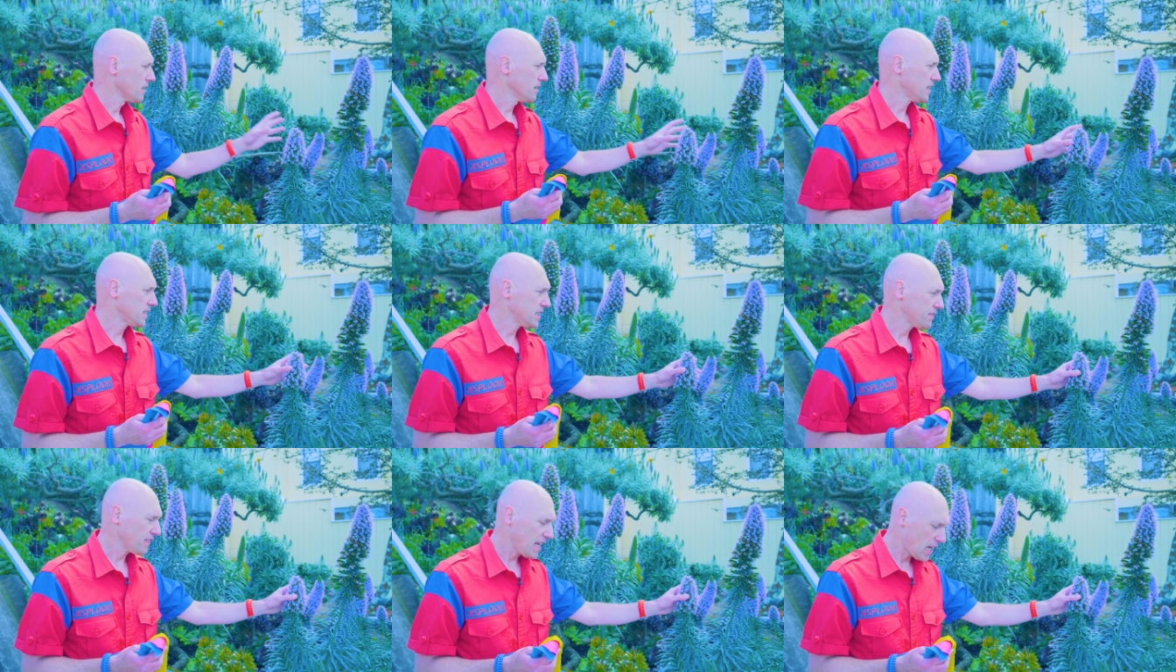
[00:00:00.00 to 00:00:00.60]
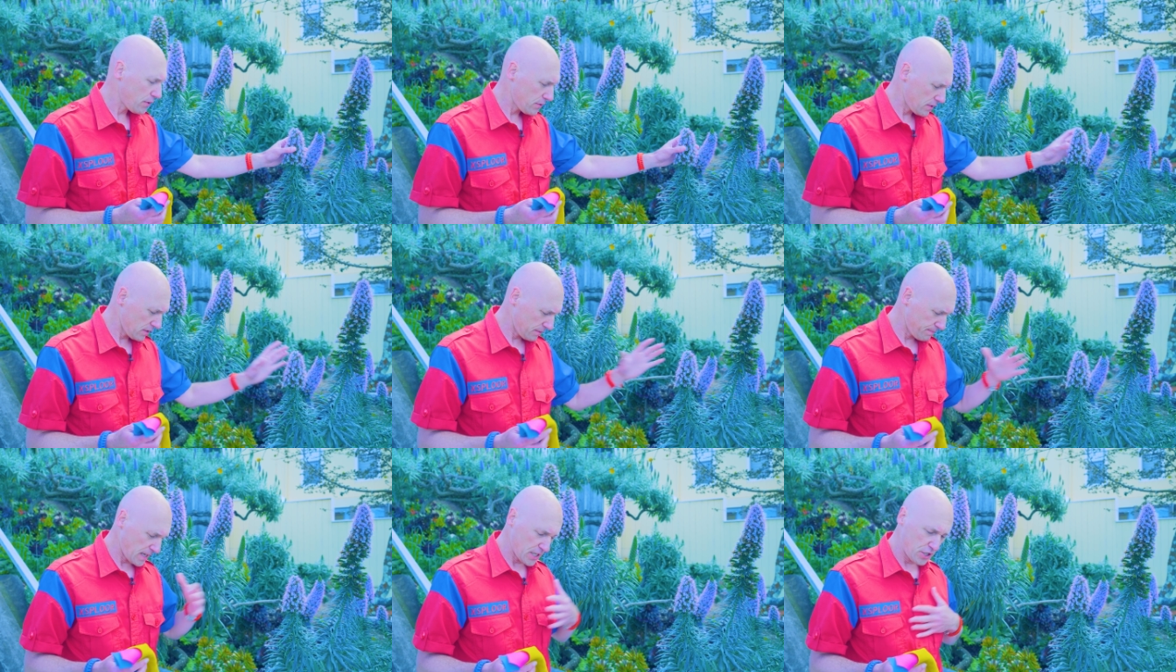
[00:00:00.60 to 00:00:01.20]
like these
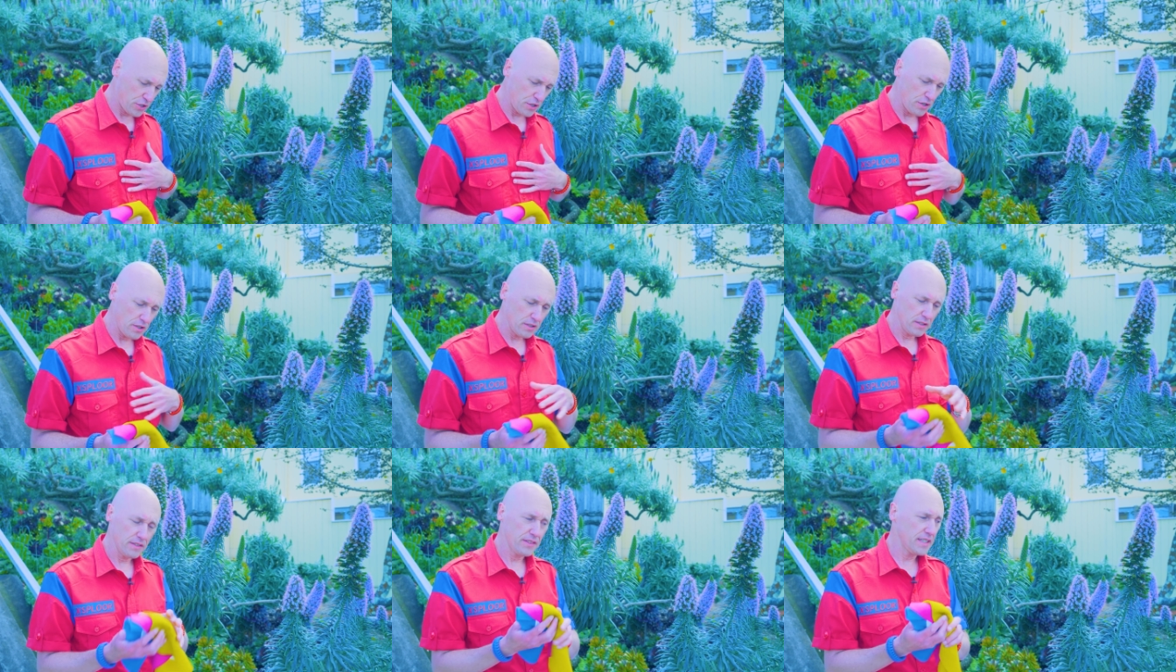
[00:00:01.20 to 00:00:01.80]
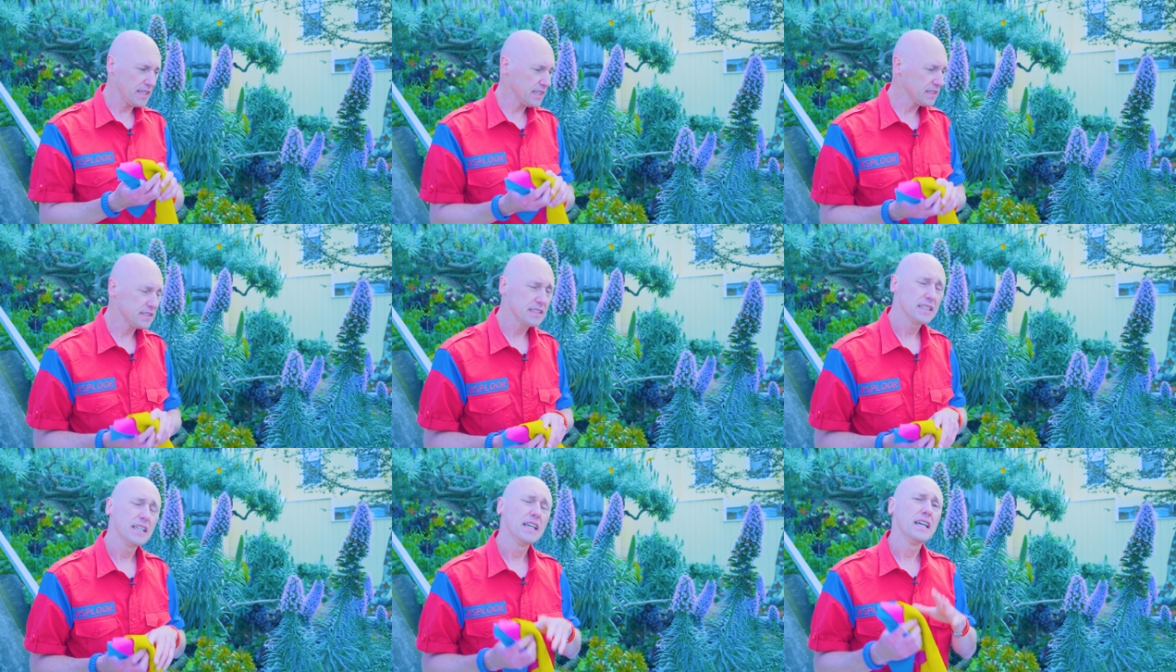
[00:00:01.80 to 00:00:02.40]
flowers, my shirt, this,